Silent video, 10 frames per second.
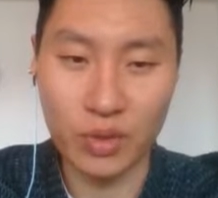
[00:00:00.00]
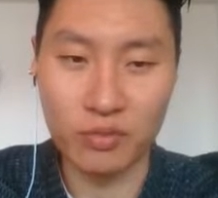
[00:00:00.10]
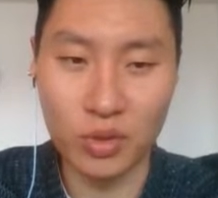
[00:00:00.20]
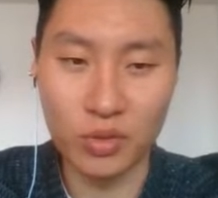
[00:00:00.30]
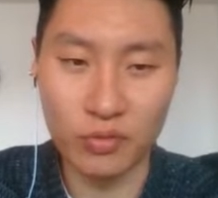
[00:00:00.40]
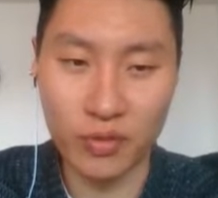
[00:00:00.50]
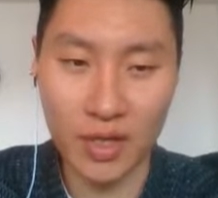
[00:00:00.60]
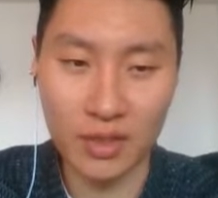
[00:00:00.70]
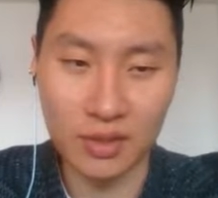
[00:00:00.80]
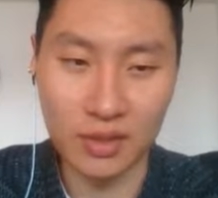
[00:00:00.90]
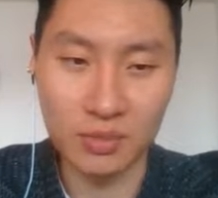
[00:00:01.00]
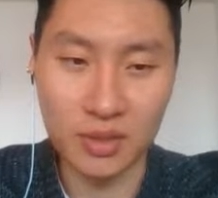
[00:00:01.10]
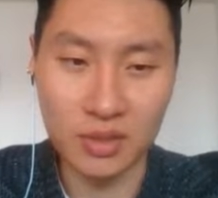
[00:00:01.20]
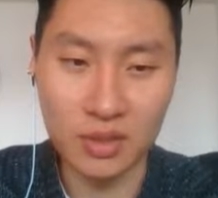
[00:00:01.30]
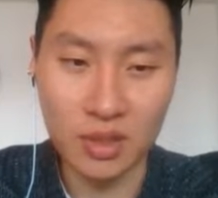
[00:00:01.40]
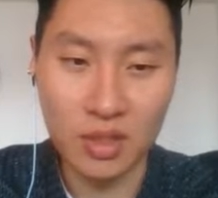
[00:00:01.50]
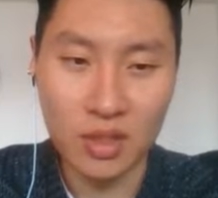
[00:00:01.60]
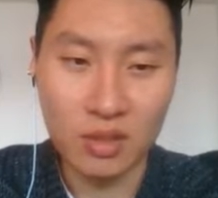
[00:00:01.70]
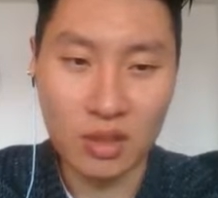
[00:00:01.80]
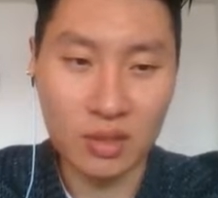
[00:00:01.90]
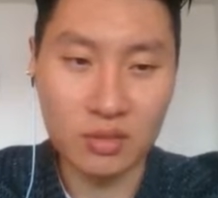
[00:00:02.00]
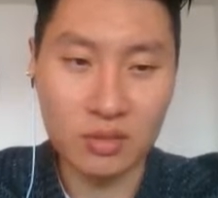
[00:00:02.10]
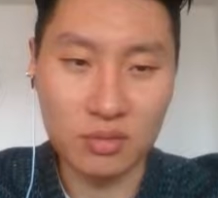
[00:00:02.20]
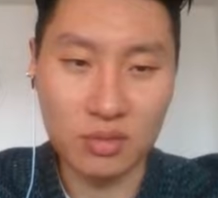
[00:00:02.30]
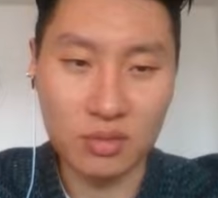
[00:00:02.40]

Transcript: of modify it a little bit, right? Okay,